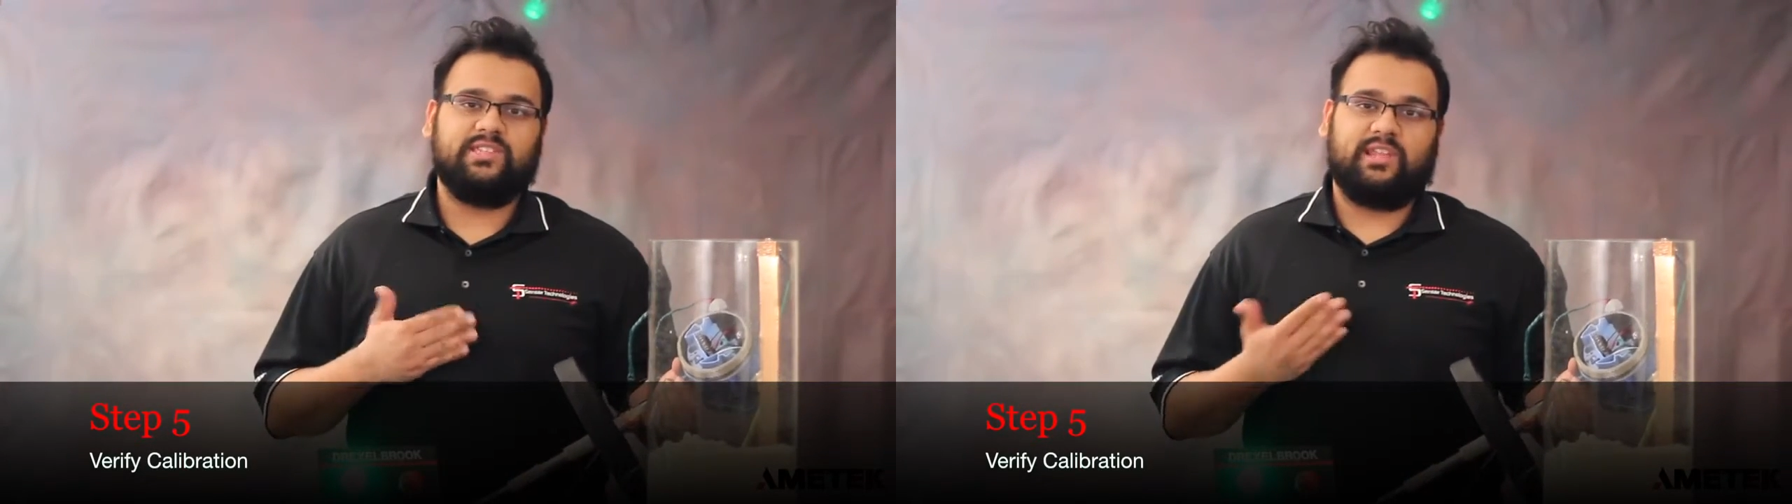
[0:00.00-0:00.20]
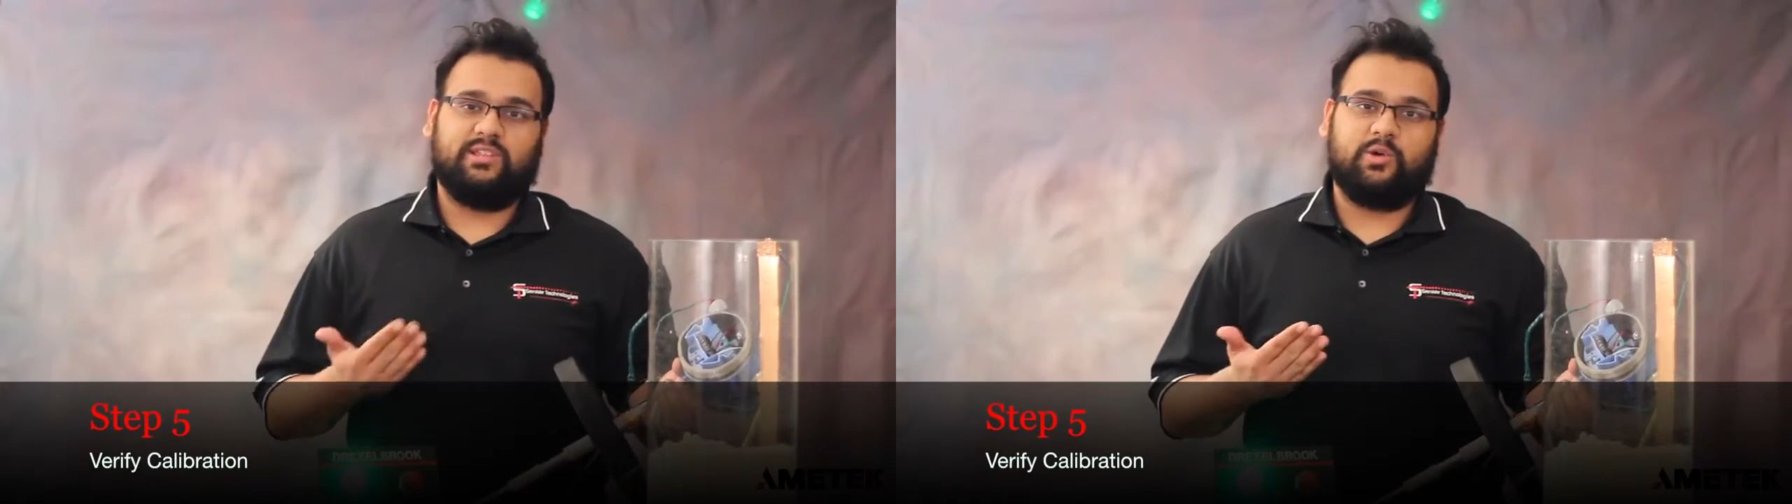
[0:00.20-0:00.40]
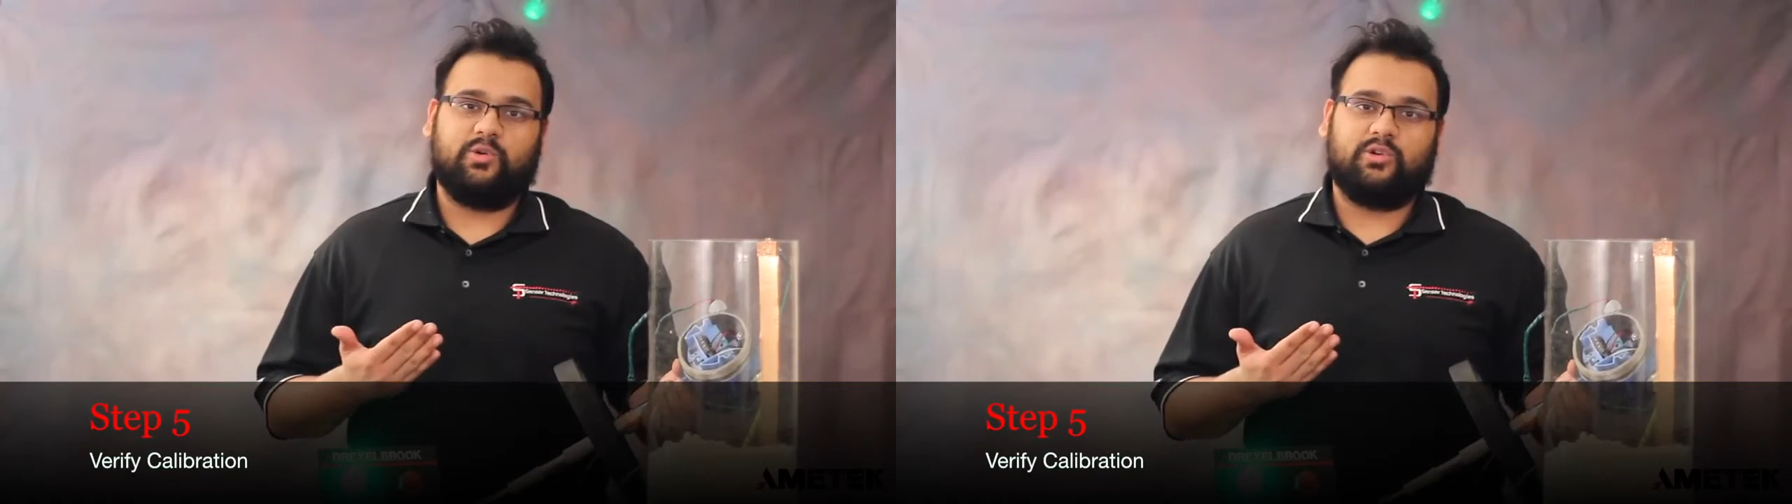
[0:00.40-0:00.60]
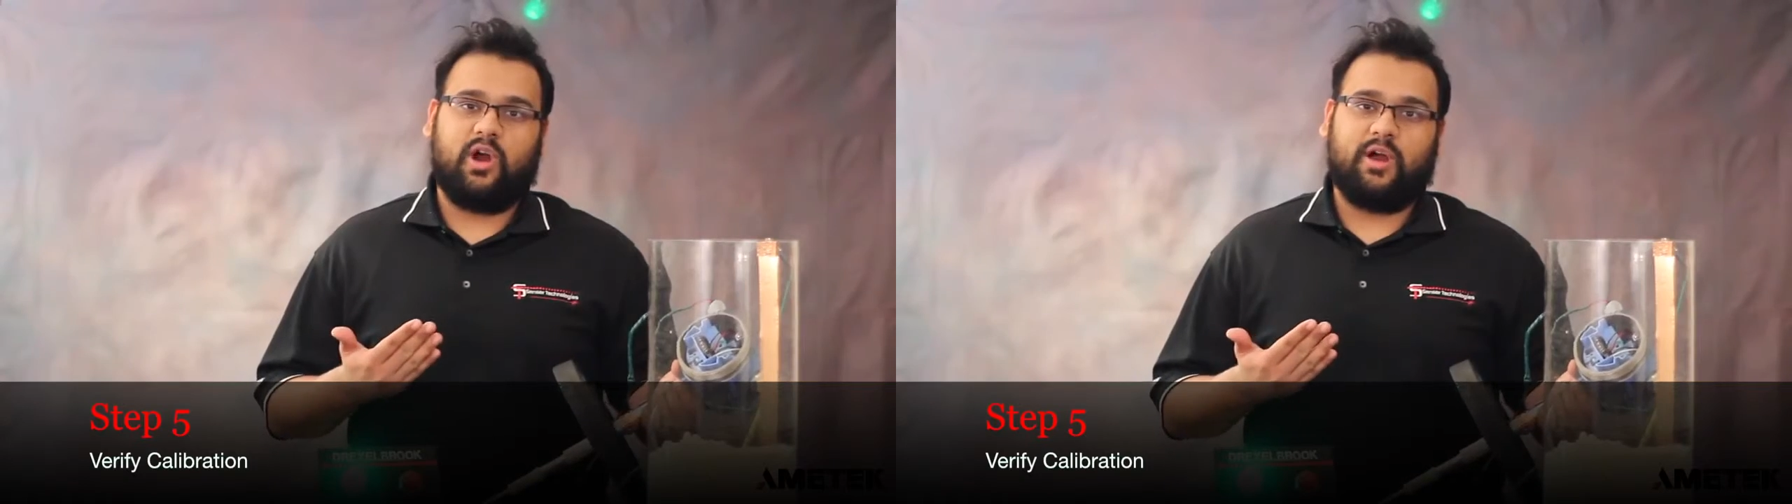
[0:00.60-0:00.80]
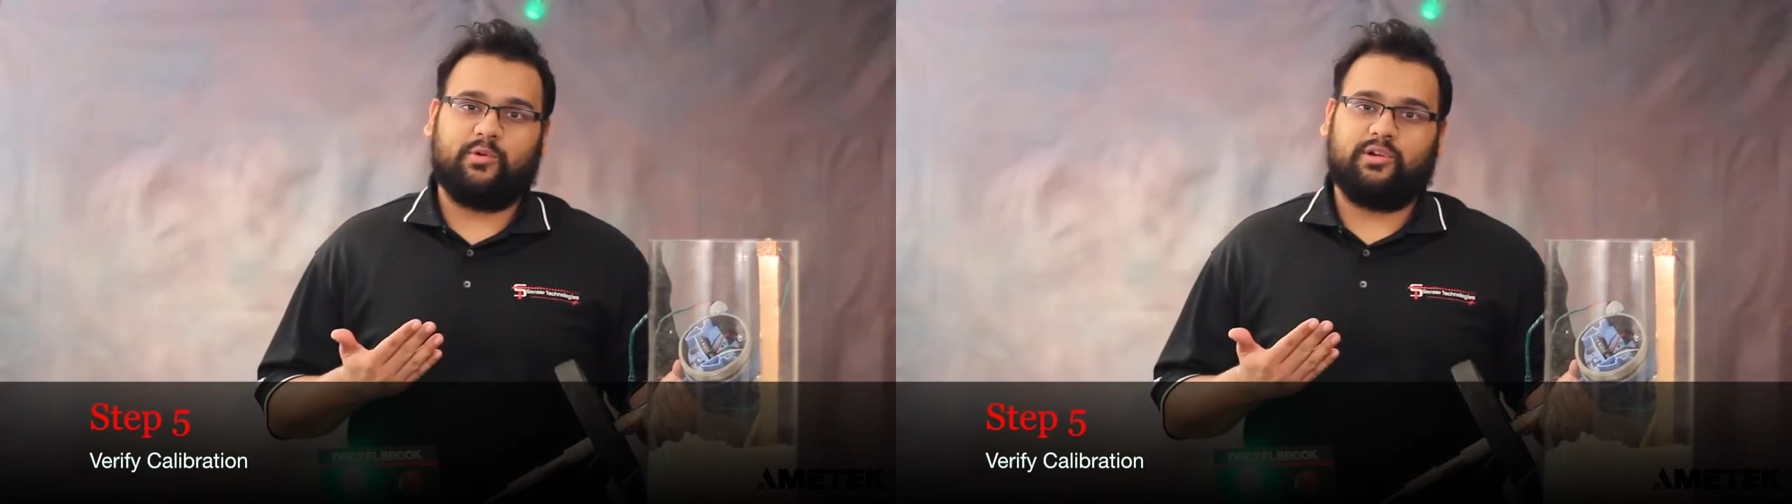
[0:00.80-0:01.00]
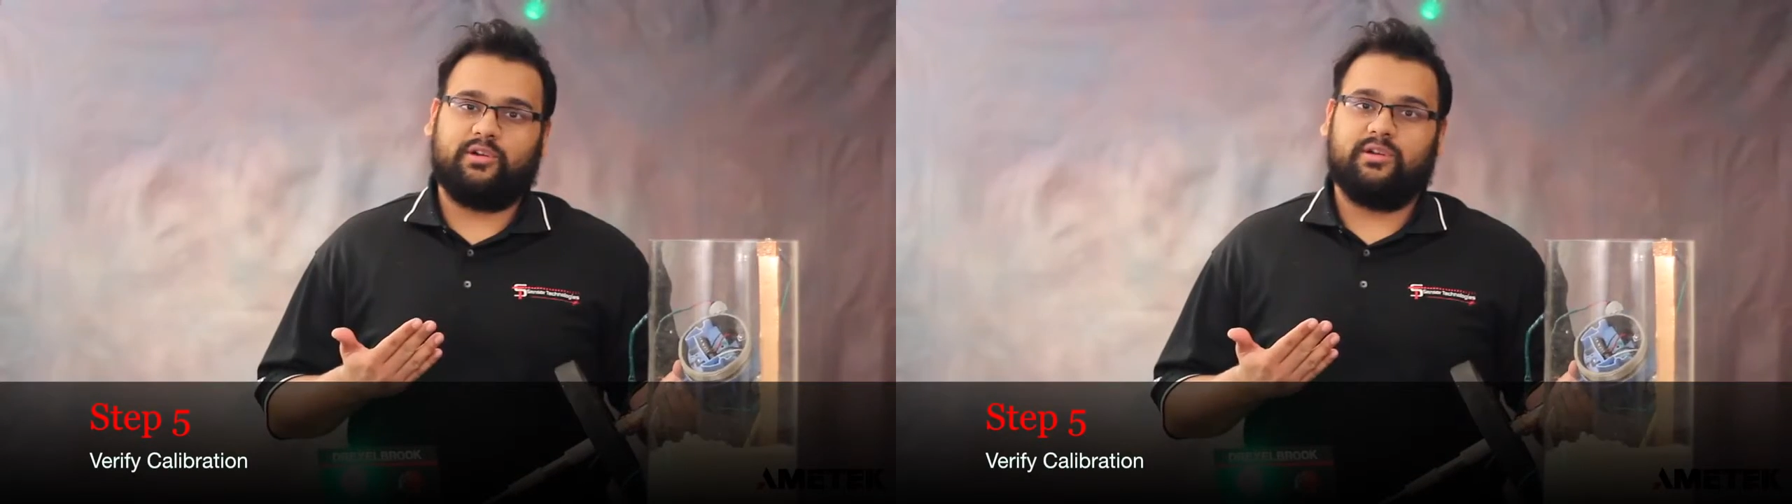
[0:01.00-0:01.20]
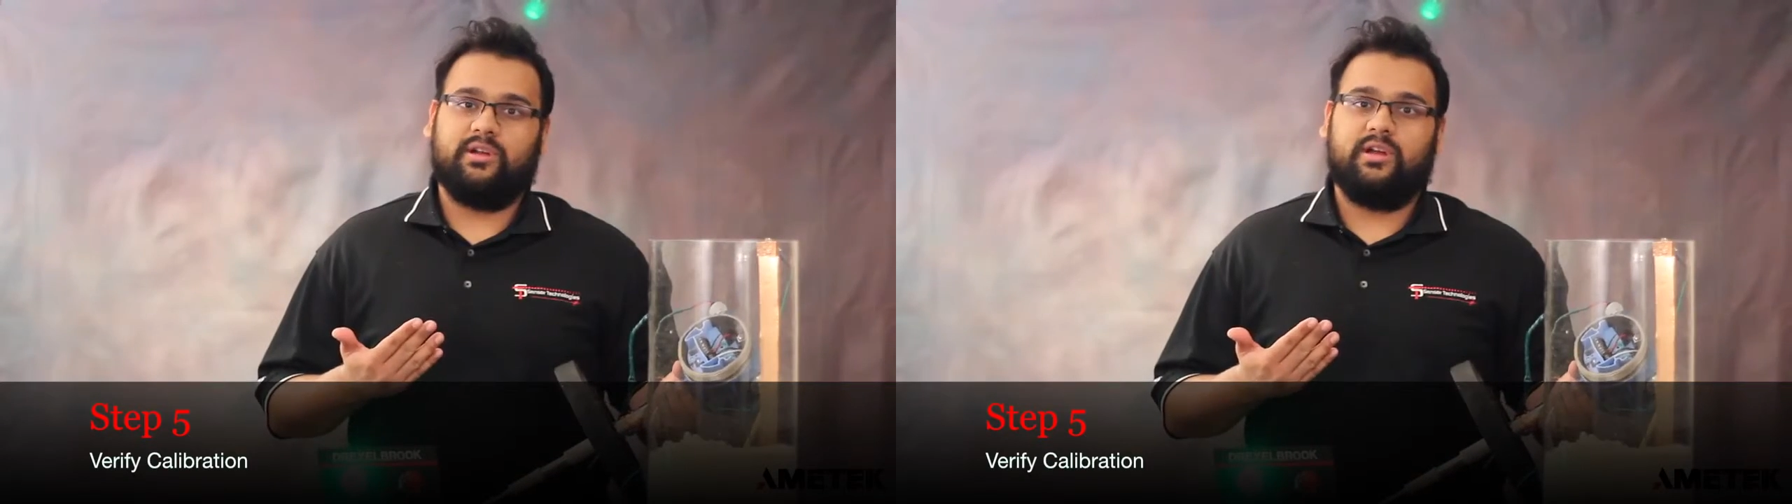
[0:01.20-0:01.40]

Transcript: and lower our